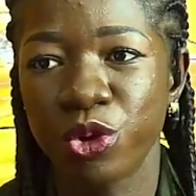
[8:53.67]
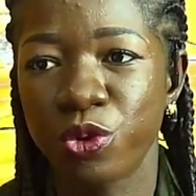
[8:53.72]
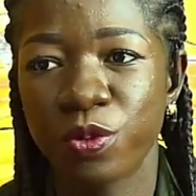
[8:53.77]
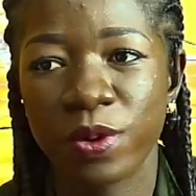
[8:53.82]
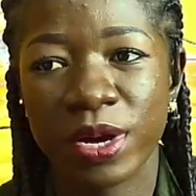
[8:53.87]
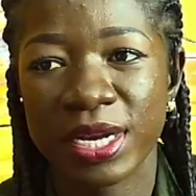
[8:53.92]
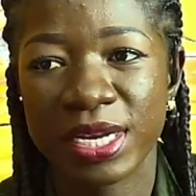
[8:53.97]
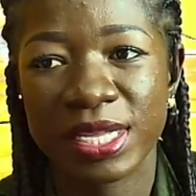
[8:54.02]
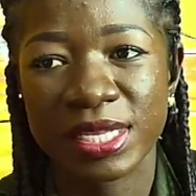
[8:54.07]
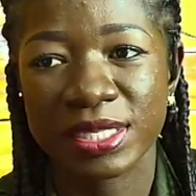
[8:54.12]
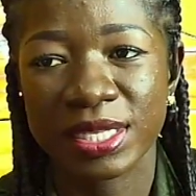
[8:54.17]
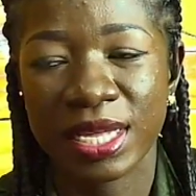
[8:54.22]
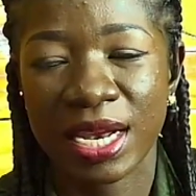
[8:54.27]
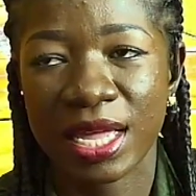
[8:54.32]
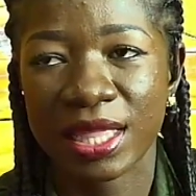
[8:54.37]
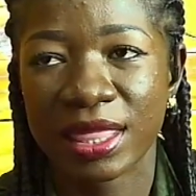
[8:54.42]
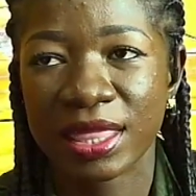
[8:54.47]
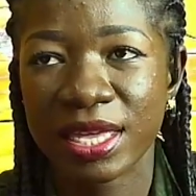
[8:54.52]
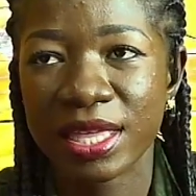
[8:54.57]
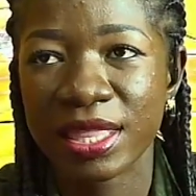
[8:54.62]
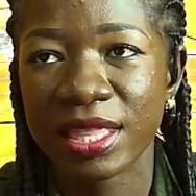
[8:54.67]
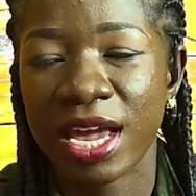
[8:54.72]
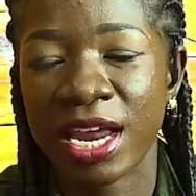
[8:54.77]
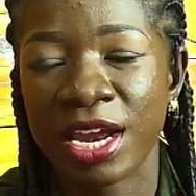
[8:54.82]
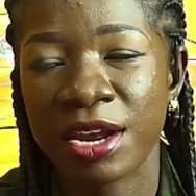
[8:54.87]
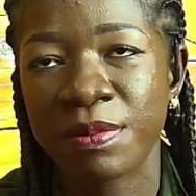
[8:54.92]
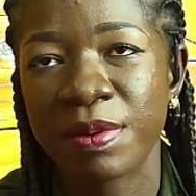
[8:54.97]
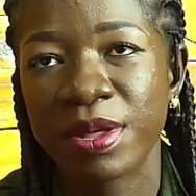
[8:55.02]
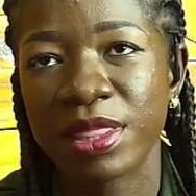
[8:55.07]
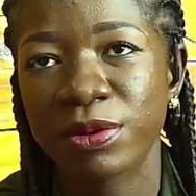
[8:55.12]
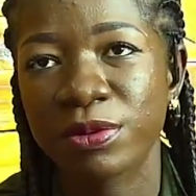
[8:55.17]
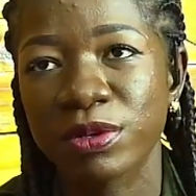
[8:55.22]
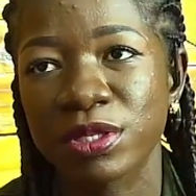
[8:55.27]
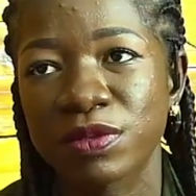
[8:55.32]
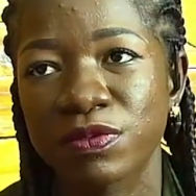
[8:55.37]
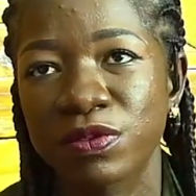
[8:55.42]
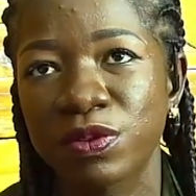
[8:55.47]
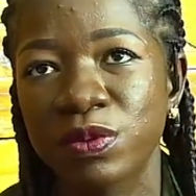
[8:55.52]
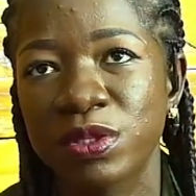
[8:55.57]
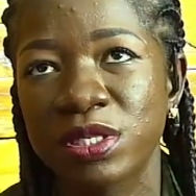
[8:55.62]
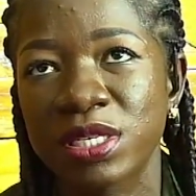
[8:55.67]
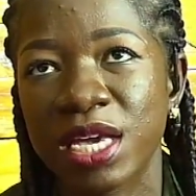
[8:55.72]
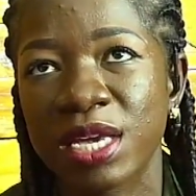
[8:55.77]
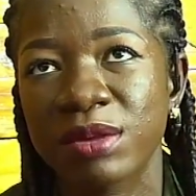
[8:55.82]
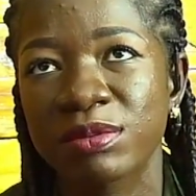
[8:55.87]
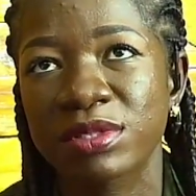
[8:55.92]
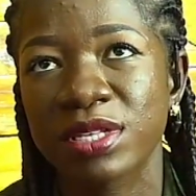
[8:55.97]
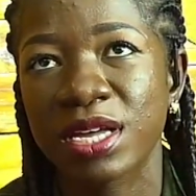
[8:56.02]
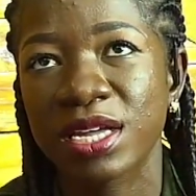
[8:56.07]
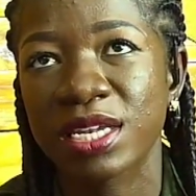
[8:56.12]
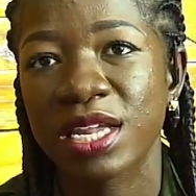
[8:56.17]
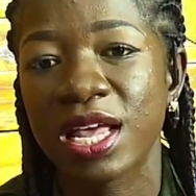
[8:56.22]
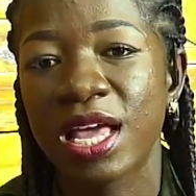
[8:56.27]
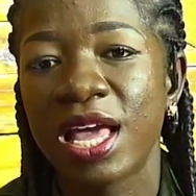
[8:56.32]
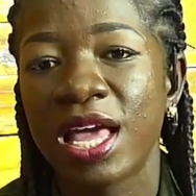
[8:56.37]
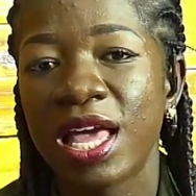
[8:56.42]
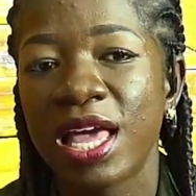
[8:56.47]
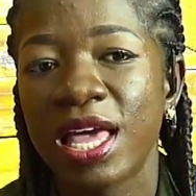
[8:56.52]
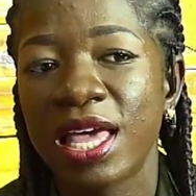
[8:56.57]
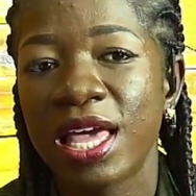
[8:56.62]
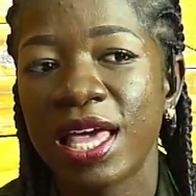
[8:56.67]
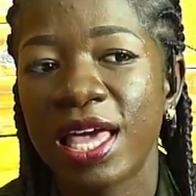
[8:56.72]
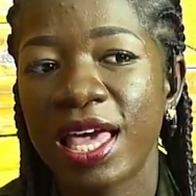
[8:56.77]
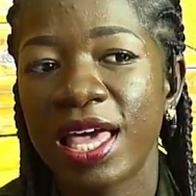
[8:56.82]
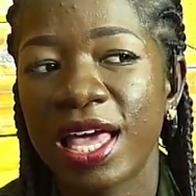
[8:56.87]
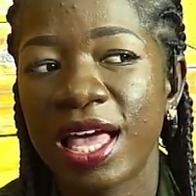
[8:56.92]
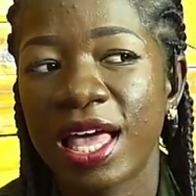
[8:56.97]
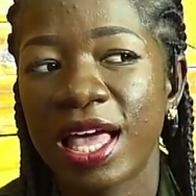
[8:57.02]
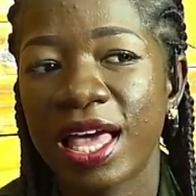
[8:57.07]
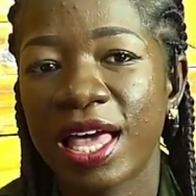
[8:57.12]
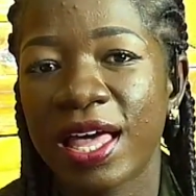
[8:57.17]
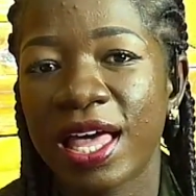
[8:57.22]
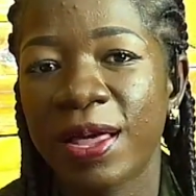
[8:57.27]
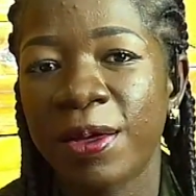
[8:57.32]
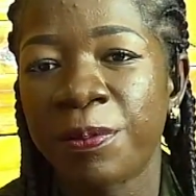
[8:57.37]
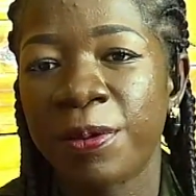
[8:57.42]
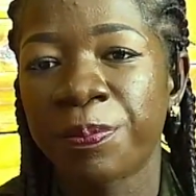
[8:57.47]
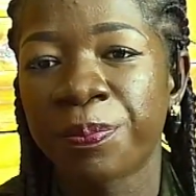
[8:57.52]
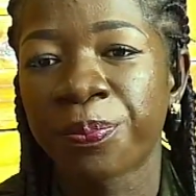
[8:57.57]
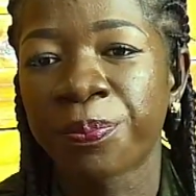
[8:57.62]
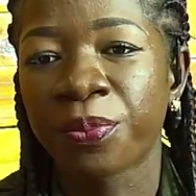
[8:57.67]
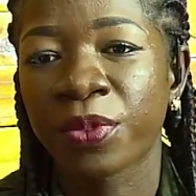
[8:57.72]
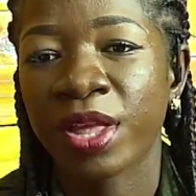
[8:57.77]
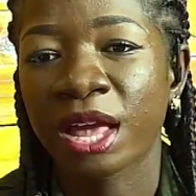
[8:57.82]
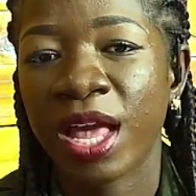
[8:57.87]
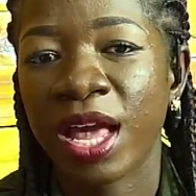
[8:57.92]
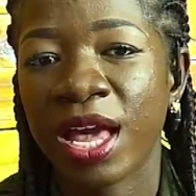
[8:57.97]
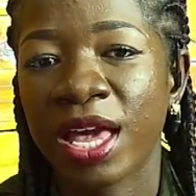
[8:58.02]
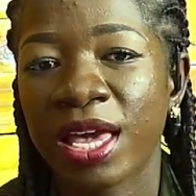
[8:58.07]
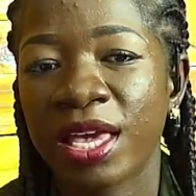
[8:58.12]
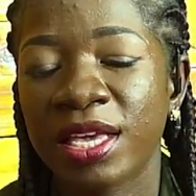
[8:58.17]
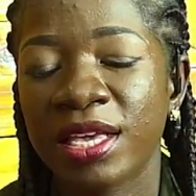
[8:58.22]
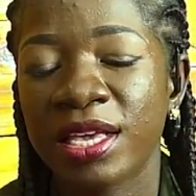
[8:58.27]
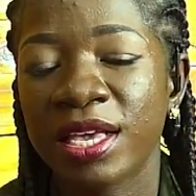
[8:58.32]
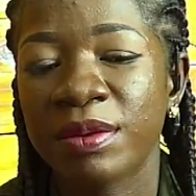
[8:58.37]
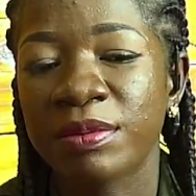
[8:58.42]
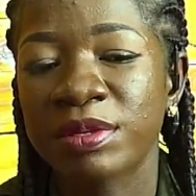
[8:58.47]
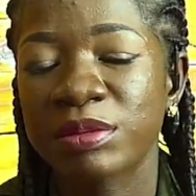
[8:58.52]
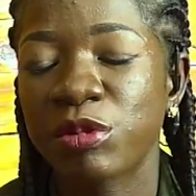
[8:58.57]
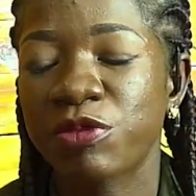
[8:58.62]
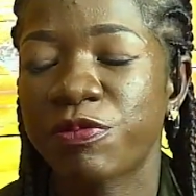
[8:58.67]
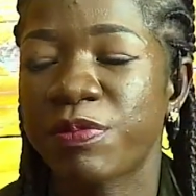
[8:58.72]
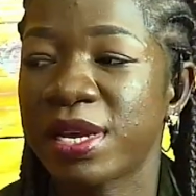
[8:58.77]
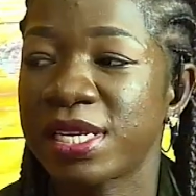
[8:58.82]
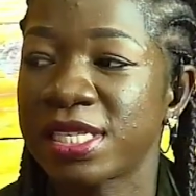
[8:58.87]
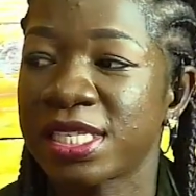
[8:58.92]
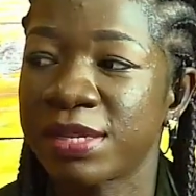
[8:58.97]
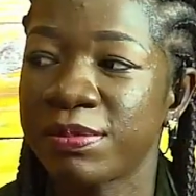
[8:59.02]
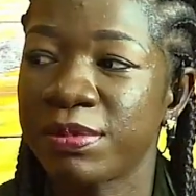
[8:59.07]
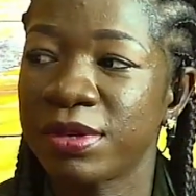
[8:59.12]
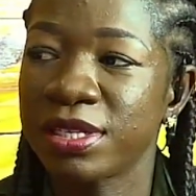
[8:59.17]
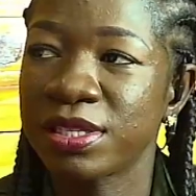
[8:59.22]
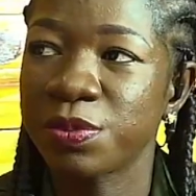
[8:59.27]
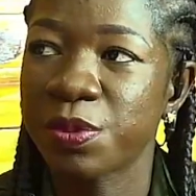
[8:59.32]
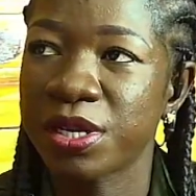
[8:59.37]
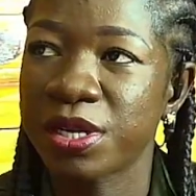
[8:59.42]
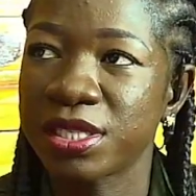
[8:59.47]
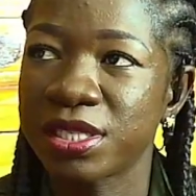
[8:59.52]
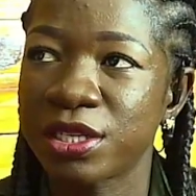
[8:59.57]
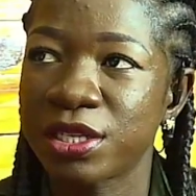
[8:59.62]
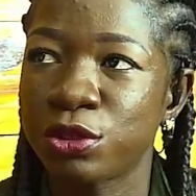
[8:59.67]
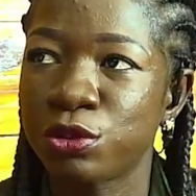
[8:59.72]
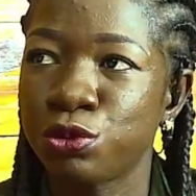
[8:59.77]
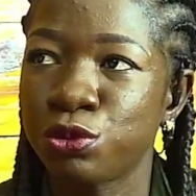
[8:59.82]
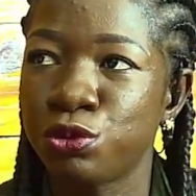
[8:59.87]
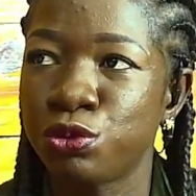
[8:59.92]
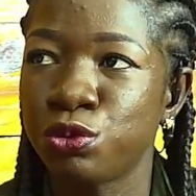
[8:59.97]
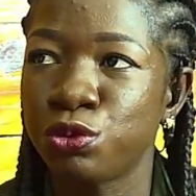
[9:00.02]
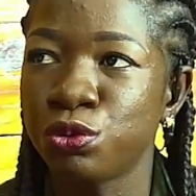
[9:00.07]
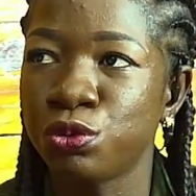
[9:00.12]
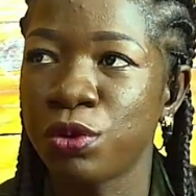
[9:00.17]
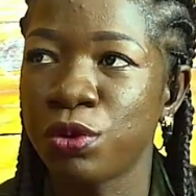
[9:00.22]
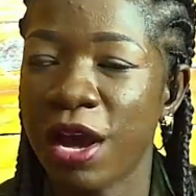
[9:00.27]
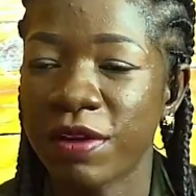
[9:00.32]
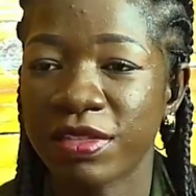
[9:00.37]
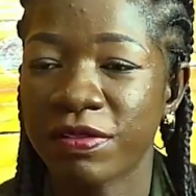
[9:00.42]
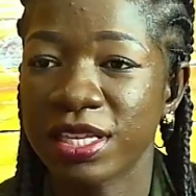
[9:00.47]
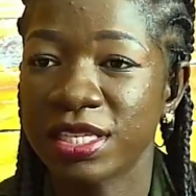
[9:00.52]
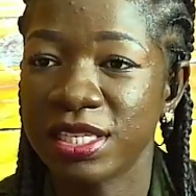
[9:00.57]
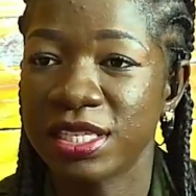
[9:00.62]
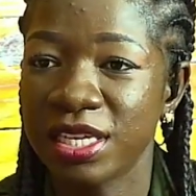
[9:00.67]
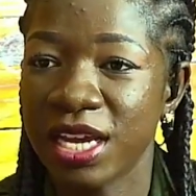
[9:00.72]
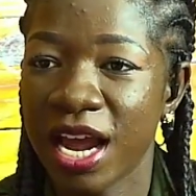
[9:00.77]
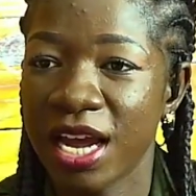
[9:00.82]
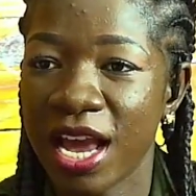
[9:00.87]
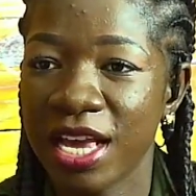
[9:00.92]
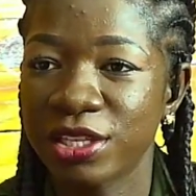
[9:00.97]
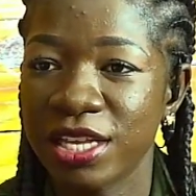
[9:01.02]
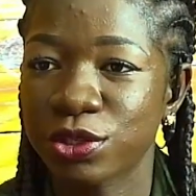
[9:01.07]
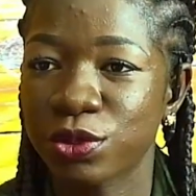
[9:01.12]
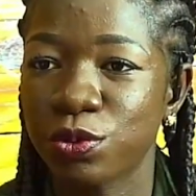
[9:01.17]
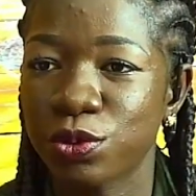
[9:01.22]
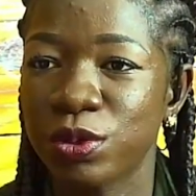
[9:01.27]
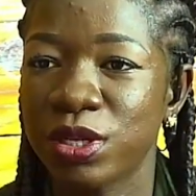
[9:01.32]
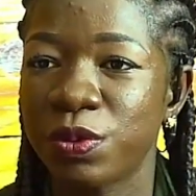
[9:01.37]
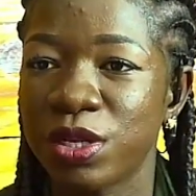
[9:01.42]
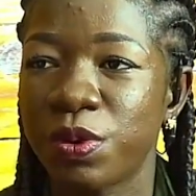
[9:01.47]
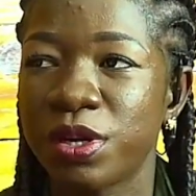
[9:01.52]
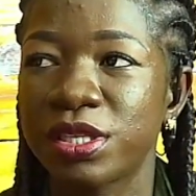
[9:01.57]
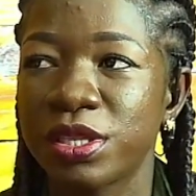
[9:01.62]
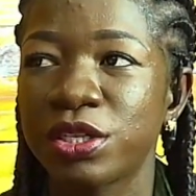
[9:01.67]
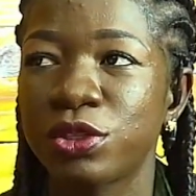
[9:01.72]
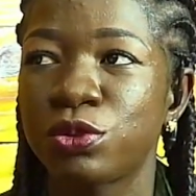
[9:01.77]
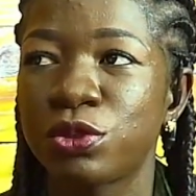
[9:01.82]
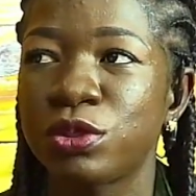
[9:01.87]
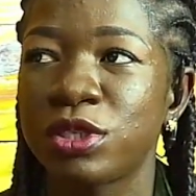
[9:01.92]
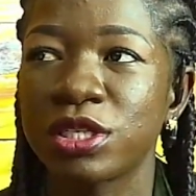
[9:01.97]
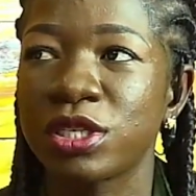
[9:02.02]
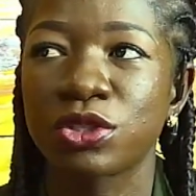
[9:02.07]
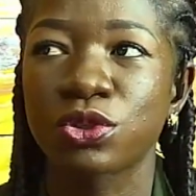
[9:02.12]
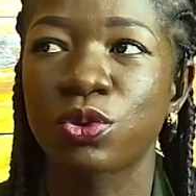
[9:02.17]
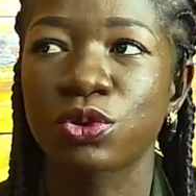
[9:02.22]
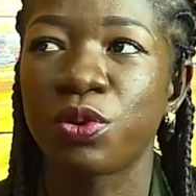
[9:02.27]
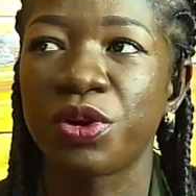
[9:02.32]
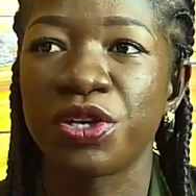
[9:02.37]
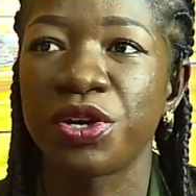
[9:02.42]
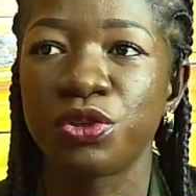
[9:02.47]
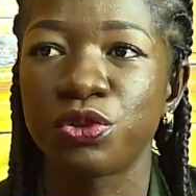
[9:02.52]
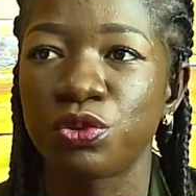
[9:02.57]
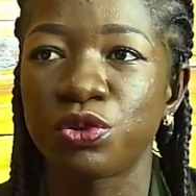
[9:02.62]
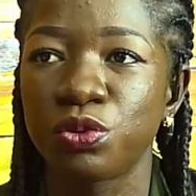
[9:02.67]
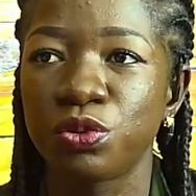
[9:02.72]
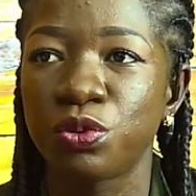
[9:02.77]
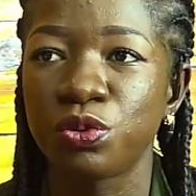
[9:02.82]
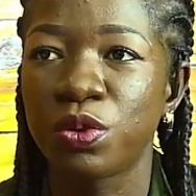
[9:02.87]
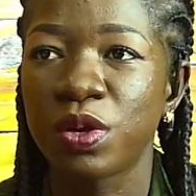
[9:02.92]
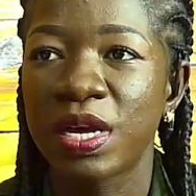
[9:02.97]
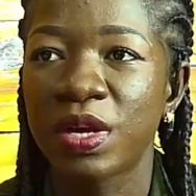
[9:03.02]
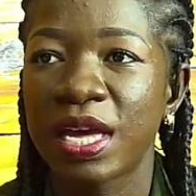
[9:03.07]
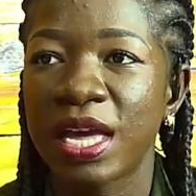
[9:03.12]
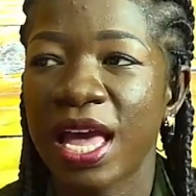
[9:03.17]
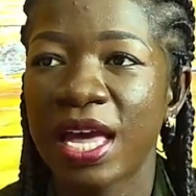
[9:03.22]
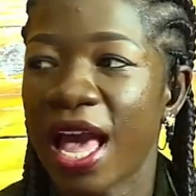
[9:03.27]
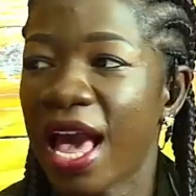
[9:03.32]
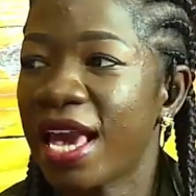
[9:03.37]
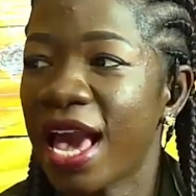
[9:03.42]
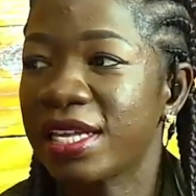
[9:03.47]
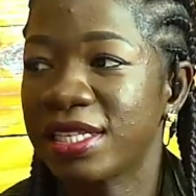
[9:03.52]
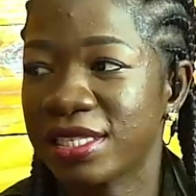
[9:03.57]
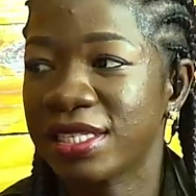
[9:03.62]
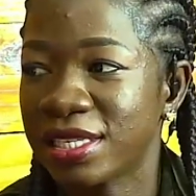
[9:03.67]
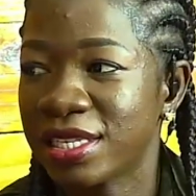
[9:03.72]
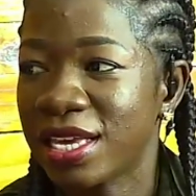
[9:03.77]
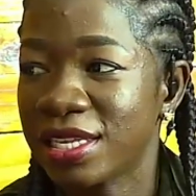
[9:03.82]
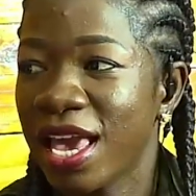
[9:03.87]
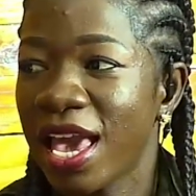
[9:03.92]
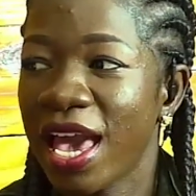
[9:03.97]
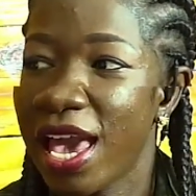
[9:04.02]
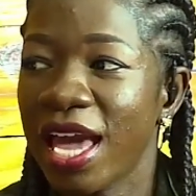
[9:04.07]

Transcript: We don't understand. I remember there was few times that some of my siblings wanted to do after senior high school. They wanted to just go and do IT,